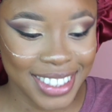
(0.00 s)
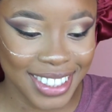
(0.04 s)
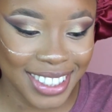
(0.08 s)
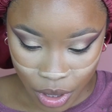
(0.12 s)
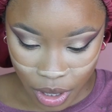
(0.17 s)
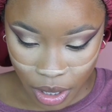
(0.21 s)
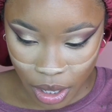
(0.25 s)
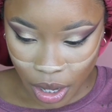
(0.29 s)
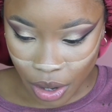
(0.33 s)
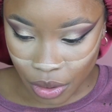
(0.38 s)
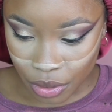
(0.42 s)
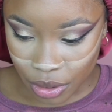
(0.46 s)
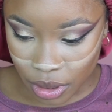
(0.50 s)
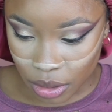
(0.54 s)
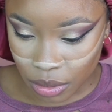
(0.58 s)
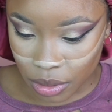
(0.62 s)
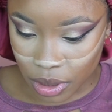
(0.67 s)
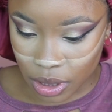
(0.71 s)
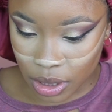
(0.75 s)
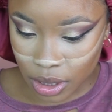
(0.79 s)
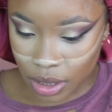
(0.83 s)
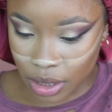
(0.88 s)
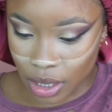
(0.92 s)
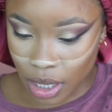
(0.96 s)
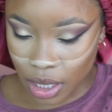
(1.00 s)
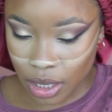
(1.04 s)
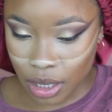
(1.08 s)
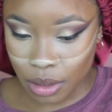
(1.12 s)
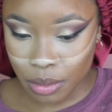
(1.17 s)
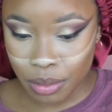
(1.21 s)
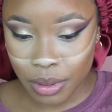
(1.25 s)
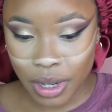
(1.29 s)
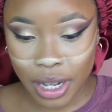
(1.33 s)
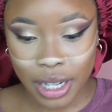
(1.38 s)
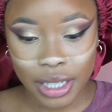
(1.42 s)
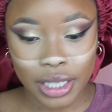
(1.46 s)
Okay, I really want to start
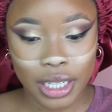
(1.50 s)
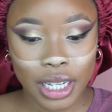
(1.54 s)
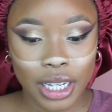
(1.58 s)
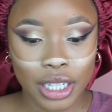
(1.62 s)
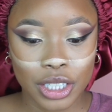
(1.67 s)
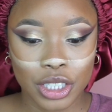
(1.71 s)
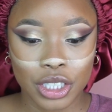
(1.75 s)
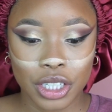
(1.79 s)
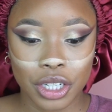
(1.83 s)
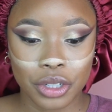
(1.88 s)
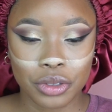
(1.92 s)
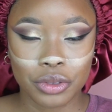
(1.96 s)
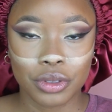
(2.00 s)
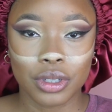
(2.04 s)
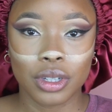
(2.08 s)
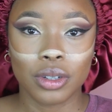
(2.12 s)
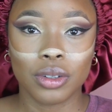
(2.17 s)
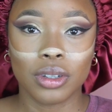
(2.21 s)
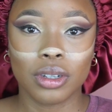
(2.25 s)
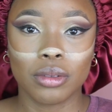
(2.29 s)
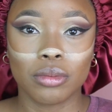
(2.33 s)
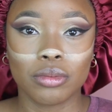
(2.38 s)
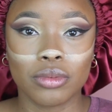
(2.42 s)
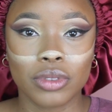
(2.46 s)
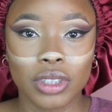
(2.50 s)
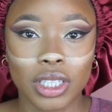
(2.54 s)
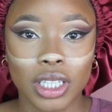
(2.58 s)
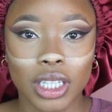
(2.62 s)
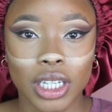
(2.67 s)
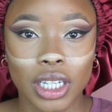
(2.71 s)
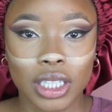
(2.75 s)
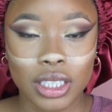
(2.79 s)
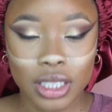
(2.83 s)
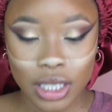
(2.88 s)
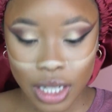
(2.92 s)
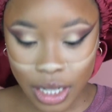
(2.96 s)
applying the eyeshadow now. I'm
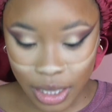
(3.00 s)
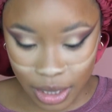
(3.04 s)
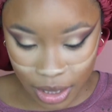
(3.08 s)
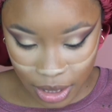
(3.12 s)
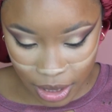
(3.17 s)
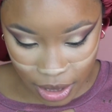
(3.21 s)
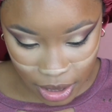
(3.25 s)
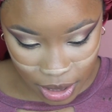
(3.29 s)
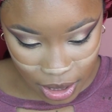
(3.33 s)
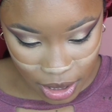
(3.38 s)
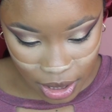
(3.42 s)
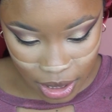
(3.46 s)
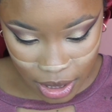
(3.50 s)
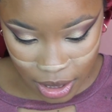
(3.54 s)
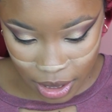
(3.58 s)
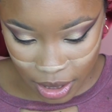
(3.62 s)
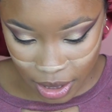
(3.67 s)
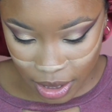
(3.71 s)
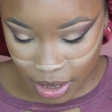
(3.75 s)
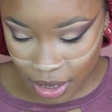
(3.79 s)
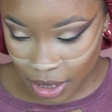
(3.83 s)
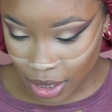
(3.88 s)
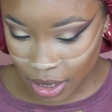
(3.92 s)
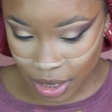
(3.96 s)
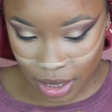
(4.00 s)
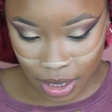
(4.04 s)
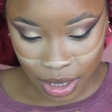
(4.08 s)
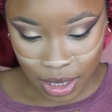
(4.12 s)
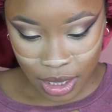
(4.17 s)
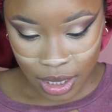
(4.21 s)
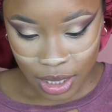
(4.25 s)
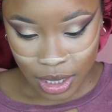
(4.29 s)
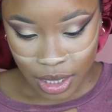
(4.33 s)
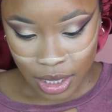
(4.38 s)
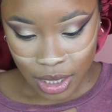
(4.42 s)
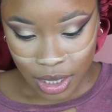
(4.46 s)
really excited and
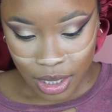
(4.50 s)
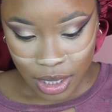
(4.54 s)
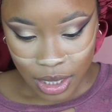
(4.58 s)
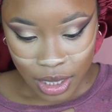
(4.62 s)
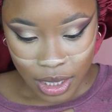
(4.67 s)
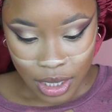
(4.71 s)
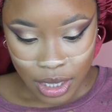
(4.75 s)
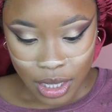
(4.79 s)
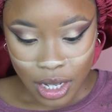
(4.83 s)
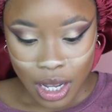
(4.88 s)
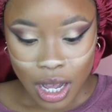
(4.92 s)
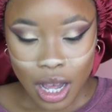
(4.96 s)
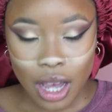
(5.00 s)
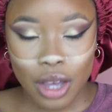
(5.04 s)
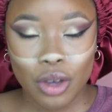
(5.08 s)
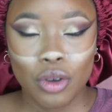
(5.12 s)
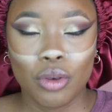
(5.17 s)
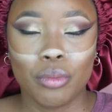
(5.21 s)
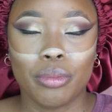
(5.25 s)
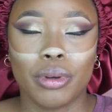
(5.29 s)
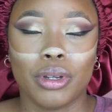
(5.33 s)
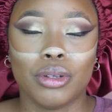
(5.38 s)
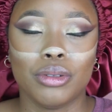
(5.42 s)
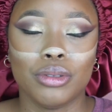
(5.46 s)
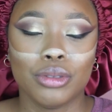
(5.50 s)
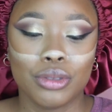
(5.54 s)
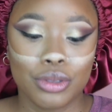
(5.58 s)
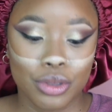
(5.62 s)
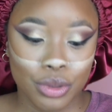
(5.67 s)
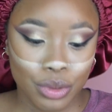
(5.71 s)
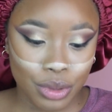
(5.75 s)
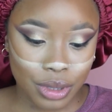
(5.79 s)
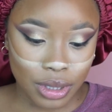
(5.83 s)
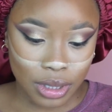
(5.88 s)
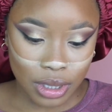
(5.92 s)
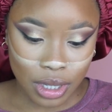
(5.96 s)
I hope I don't
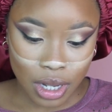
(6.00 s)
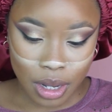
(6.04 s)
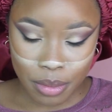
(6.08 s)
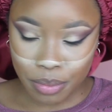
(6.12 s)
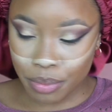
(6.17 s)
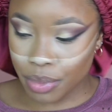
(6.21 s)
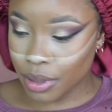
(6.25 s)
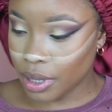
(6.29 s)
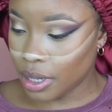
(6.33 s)
screw this up.